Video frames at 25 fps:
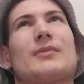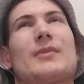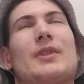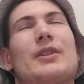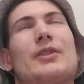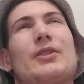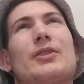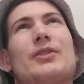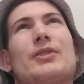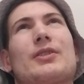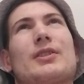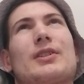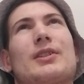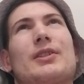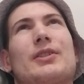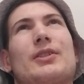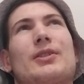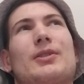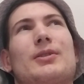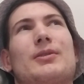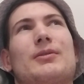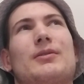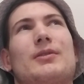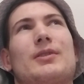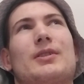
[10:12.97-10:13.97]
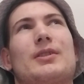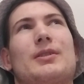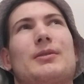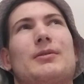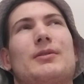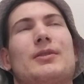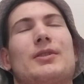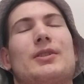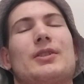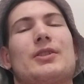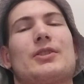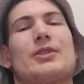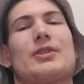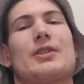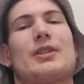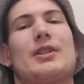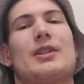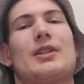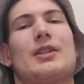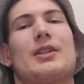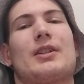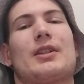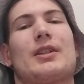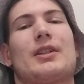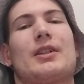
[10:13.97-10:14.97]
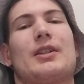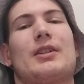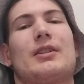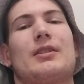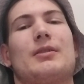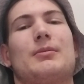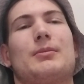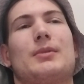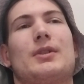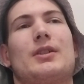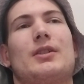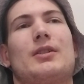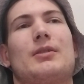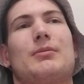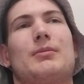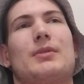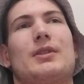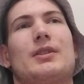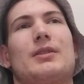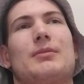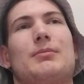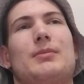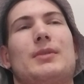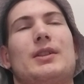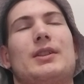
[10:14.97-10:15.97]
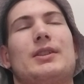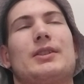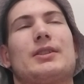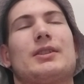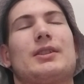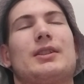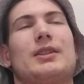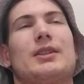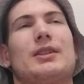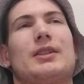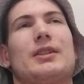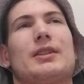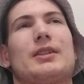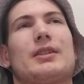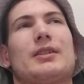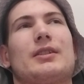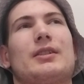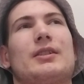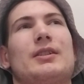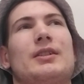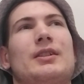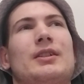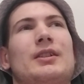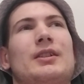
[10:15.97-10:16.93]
I don't really know what I want to share here about, but basically like